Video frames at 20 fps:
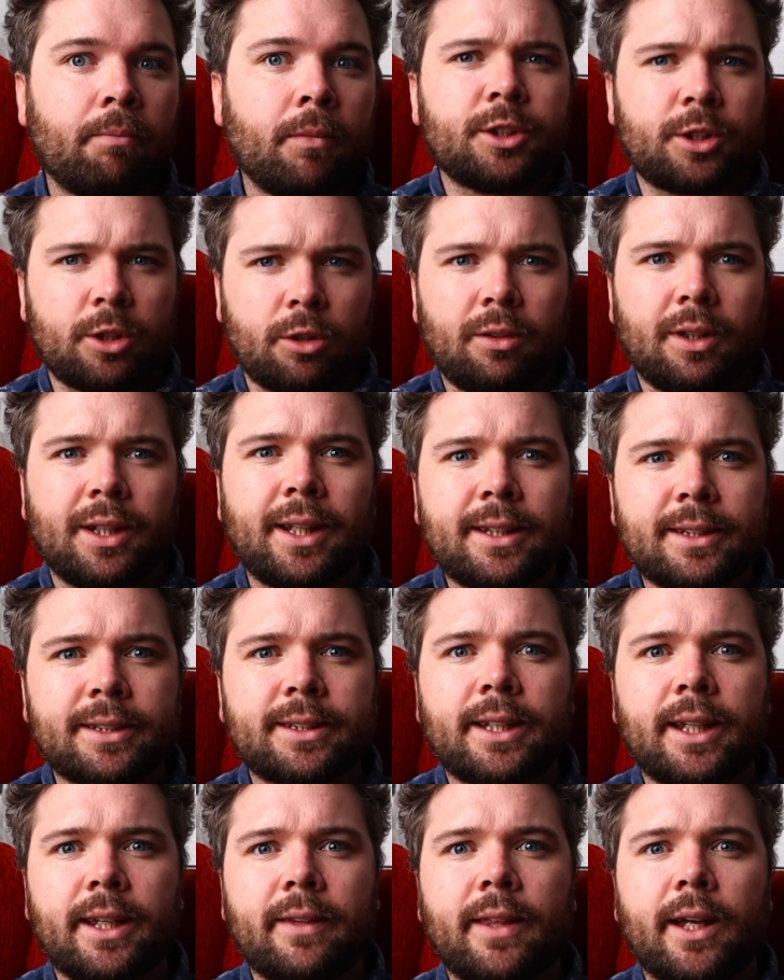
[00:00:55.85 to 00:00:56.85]
So let's
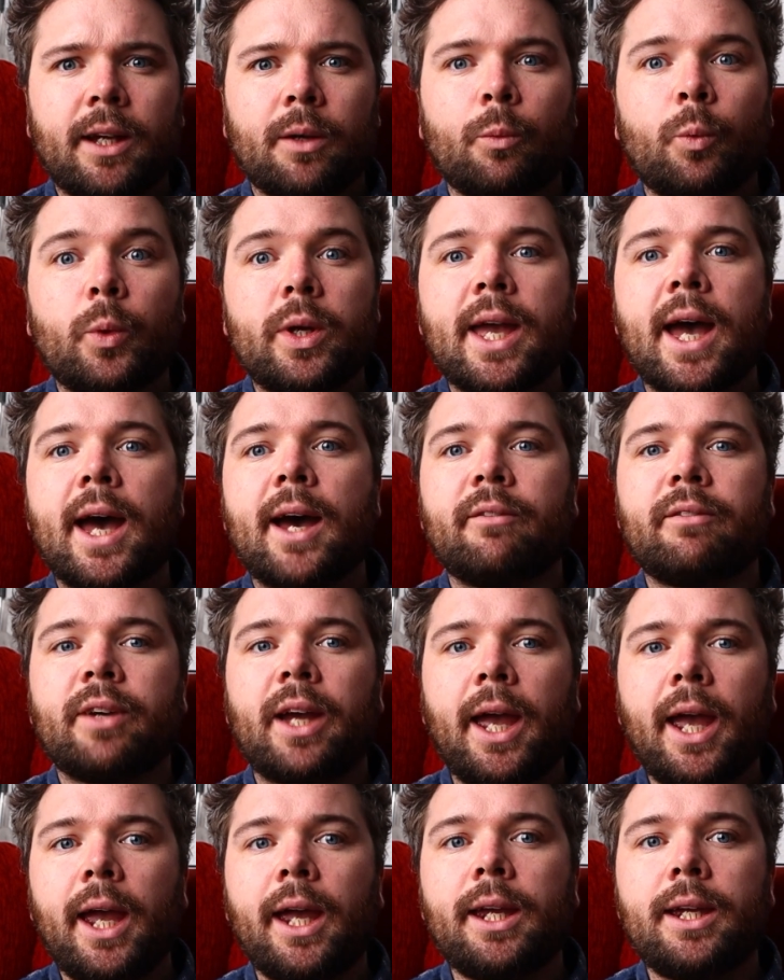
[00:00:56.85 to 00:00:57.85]
say that we have
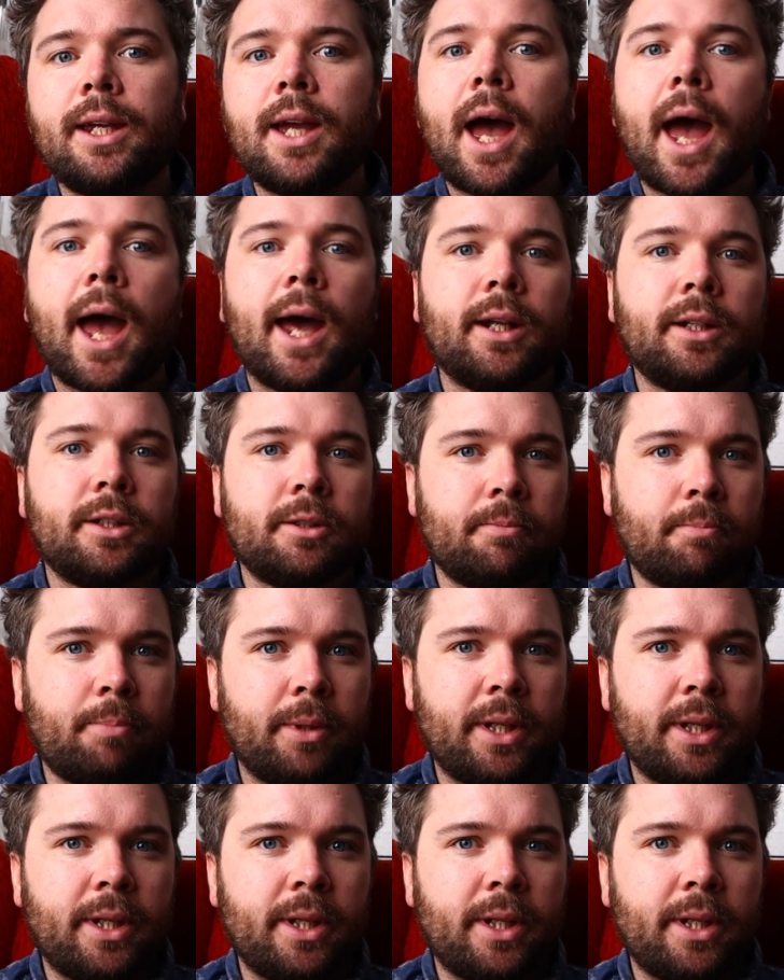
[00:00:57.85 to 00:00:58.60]
A and